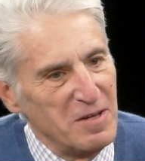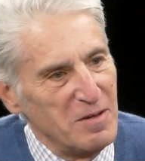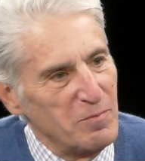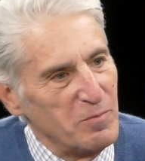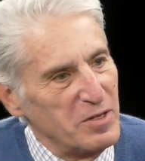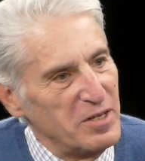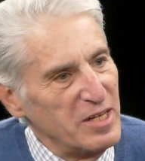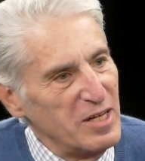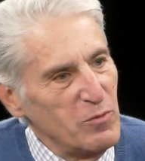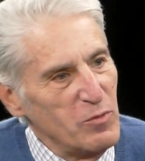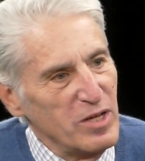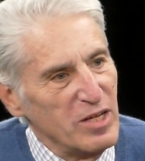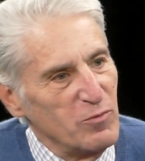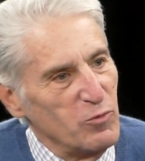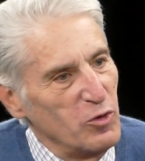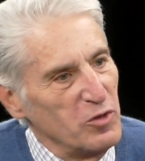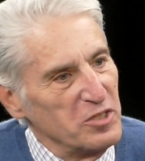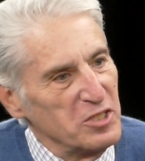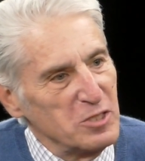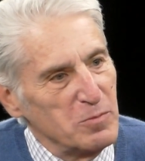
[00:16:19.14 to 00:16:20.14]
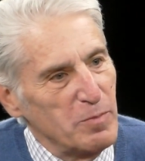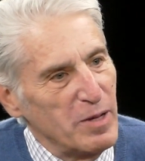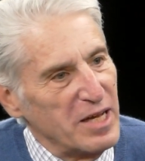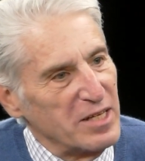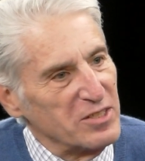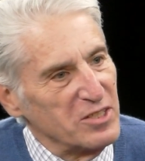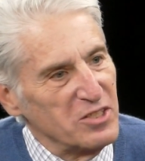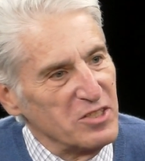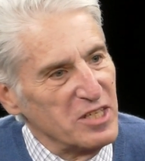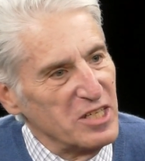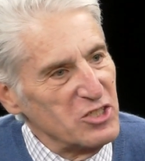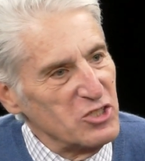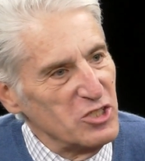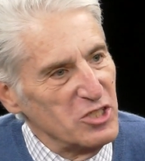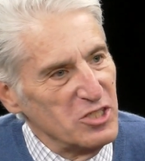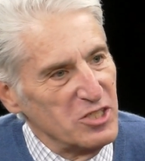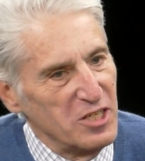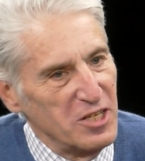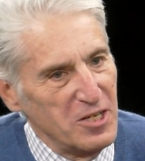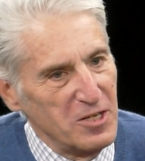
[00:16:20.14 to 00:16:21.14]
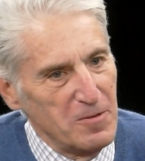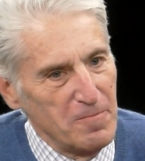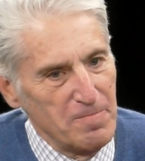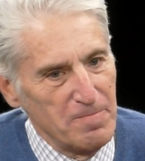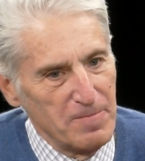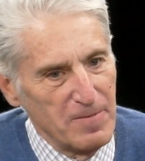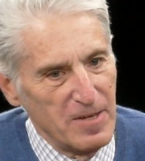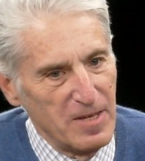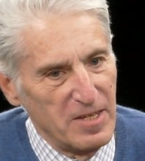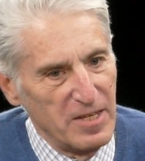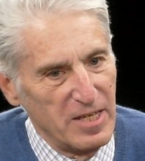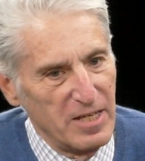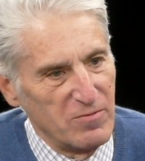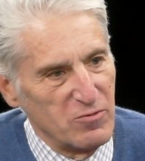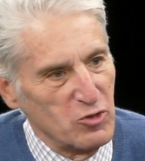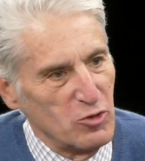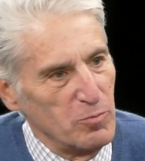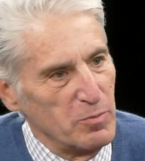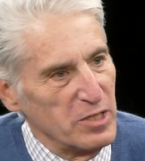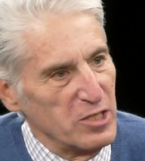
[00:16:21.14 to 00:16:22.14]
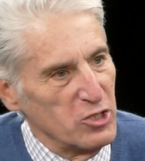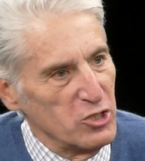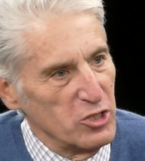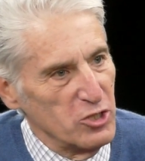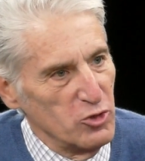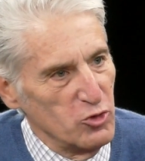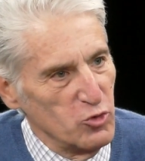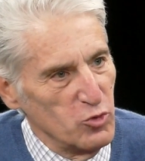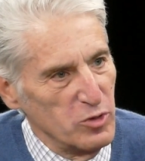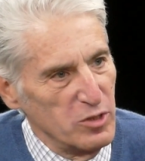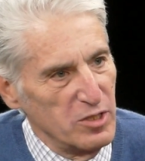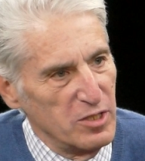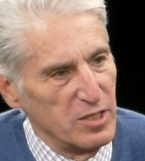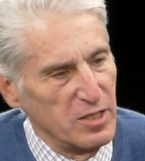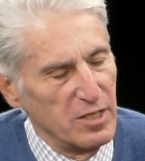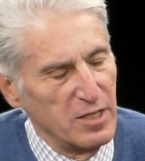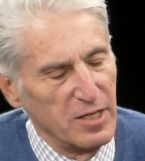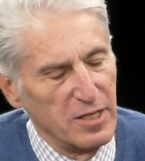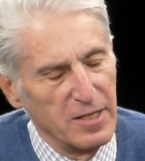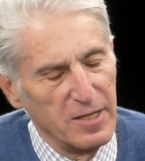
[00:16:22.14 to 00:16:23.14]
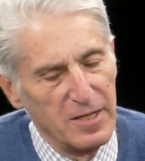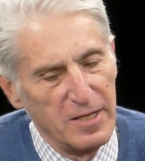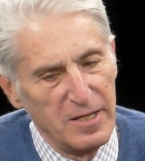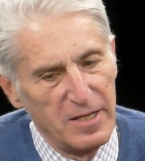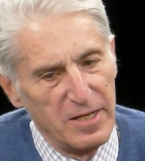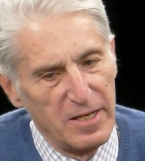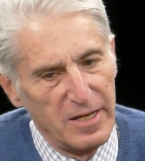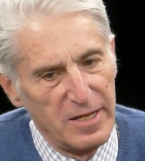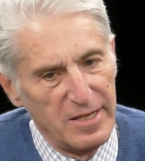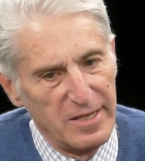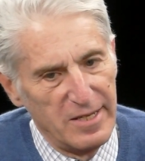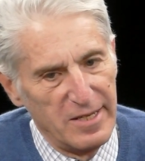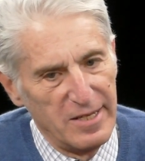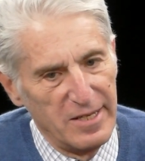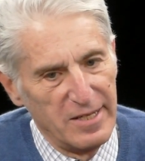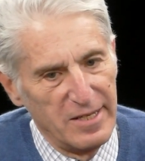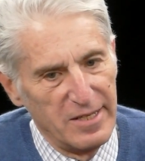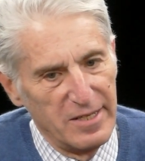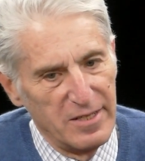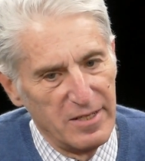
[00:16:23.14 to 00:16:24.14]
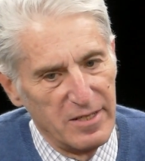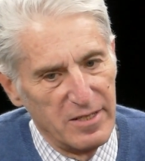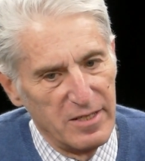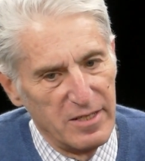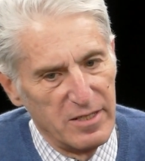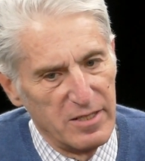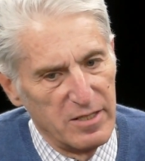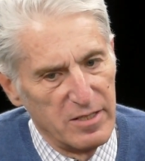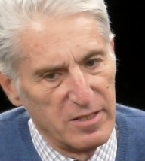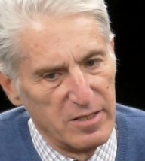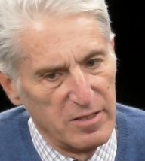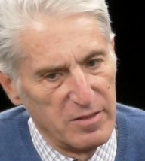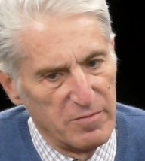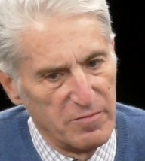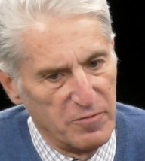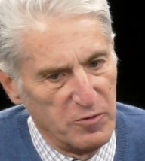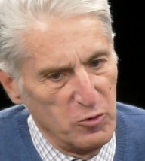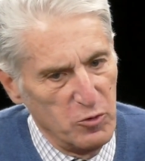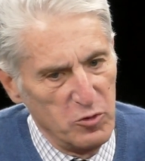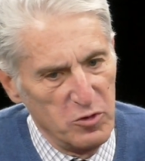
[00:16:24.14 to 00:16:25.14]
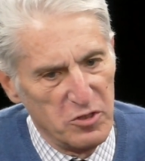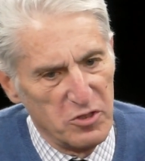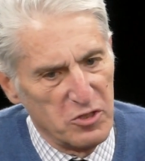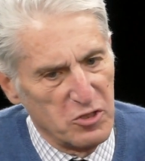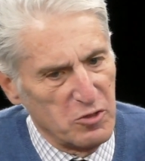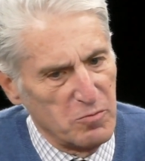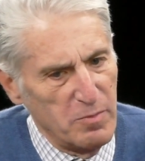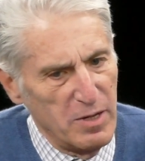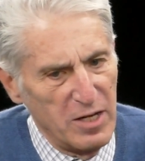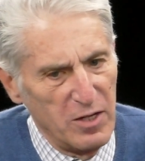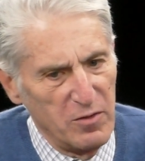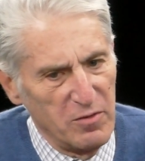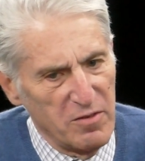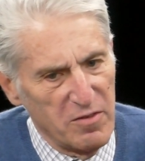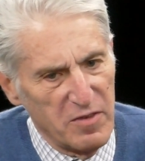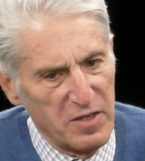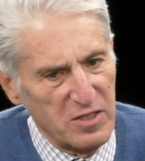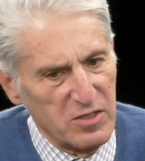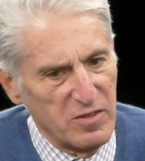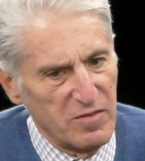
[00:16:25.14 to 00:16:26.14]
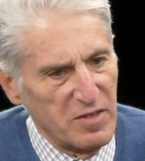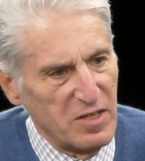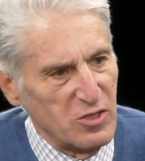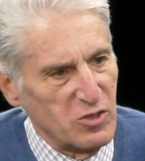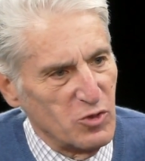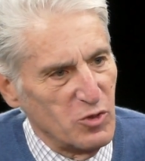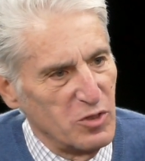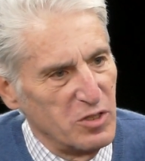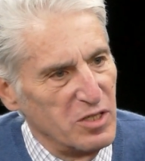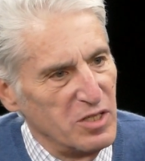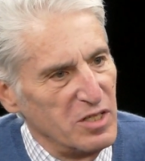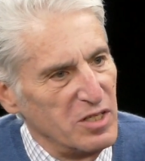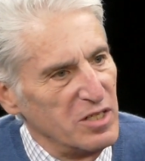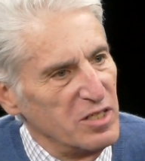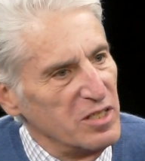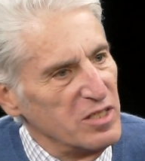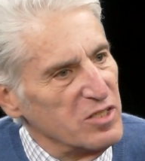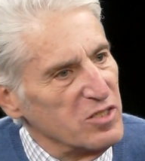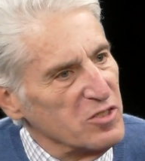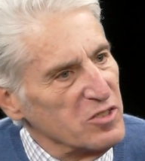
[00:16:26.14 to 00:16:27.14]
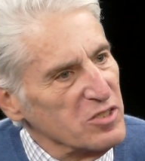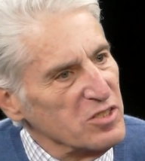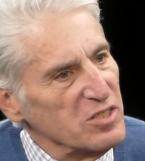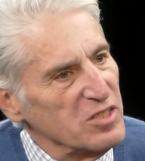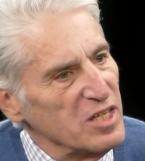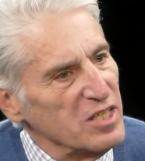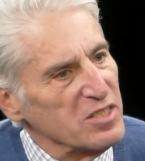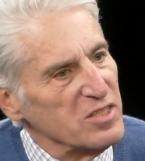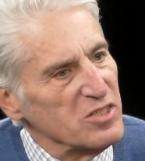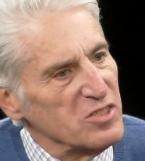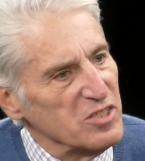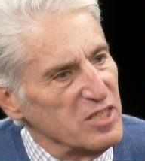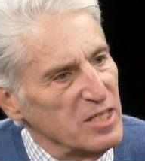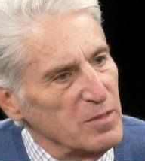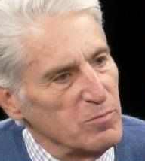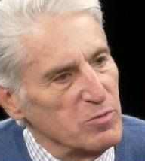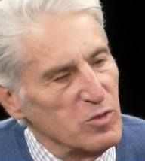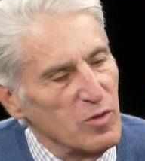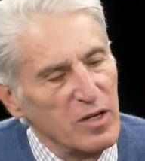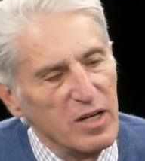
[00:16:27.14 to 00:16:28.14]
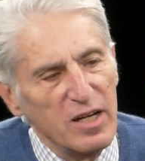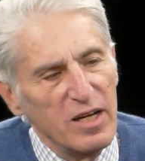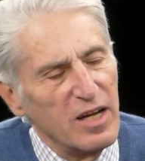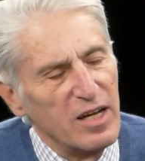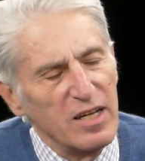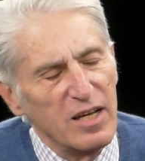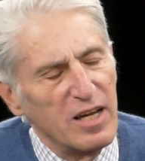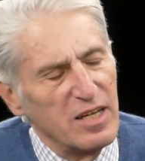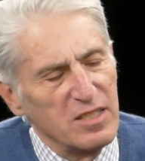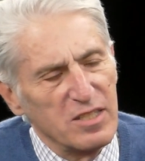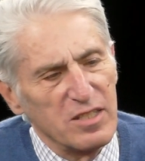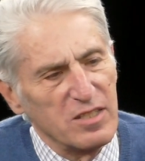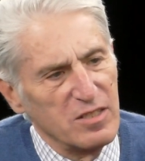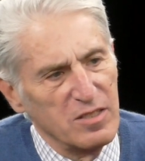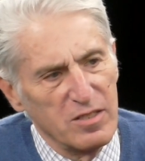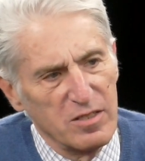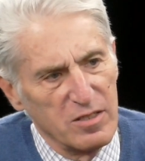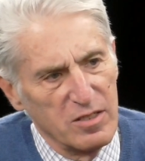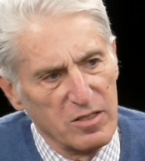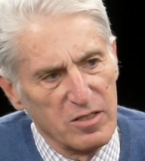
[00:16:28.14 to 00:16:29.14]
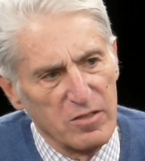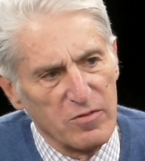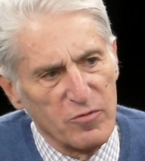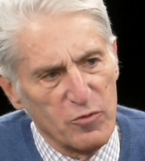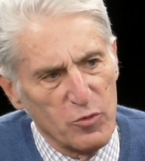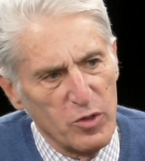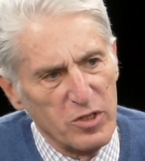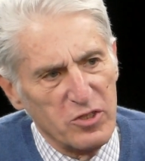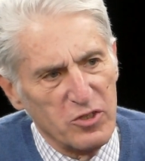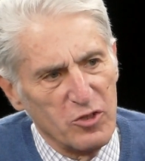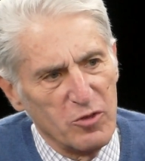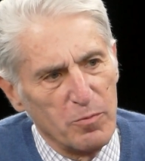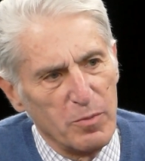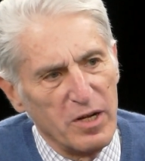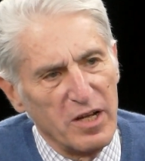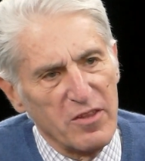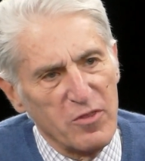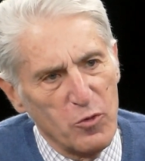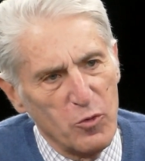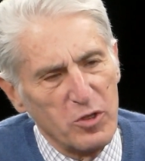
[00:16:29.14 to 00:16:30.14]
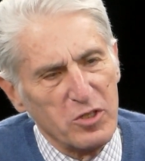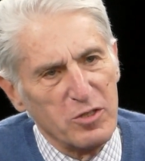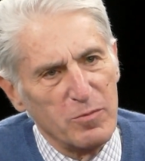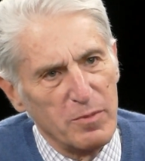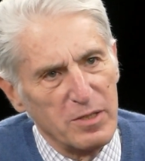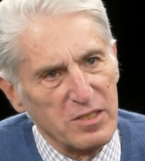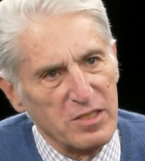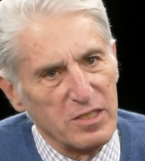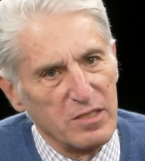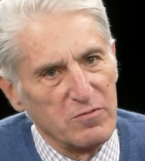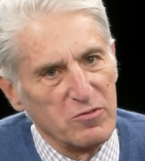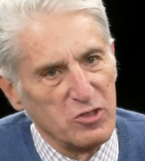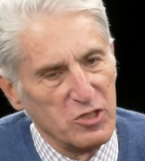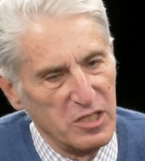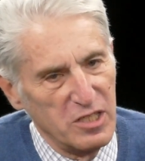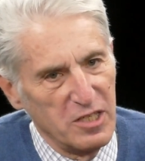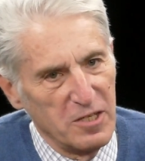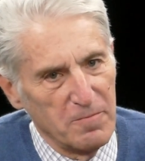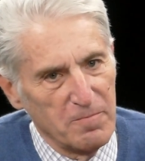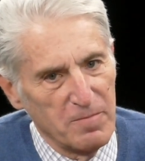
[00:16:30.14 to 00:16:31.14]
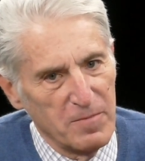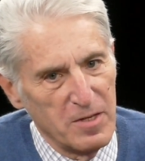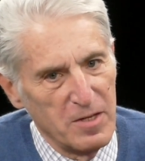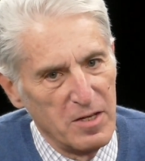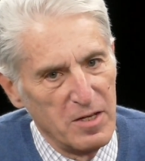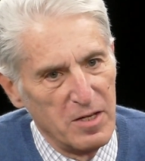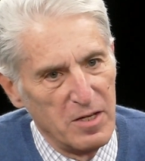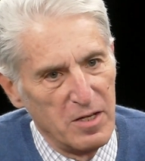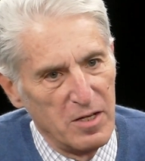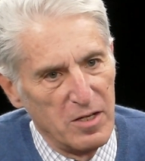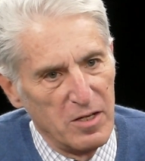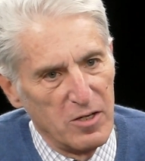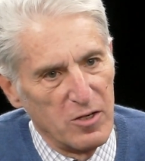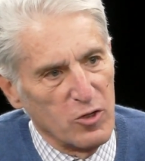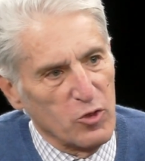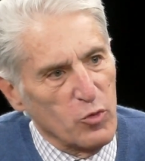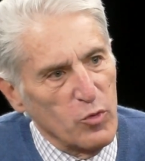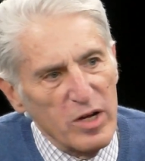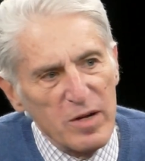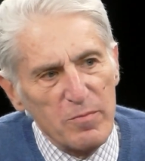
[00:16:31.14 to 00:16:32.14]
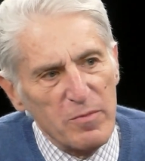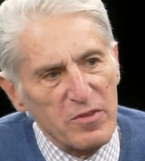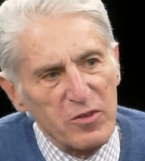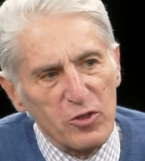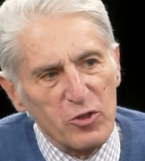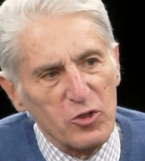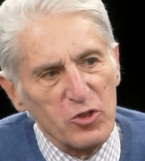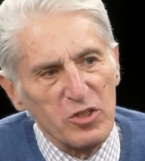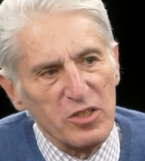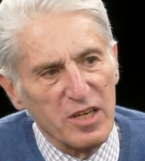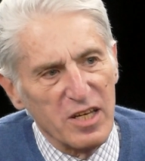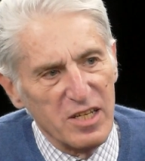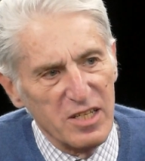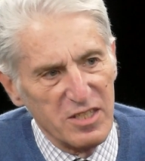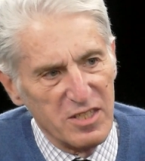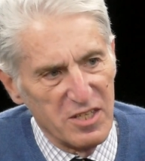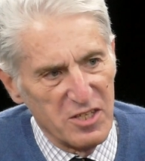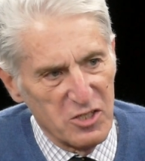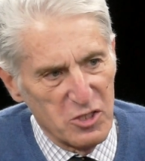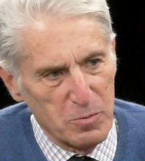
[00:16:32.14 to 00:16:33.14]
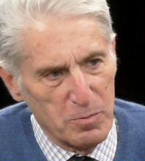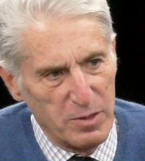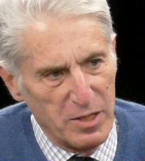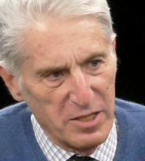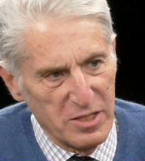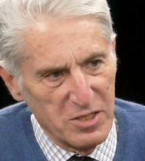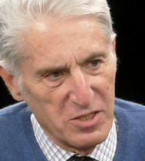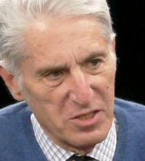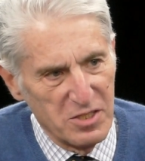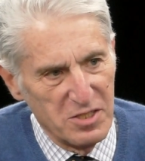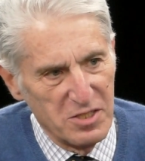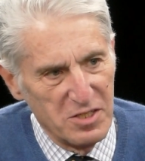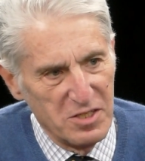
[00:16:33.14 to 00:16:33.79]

but now we have all these Bangladeshis here, and they have so many children, and they, and they, the, the food, smell, and things of that sort. It's just not the same. So I, I, I didn't confront her, but I thought to myself, gee, her grandmother couldn't get into this place.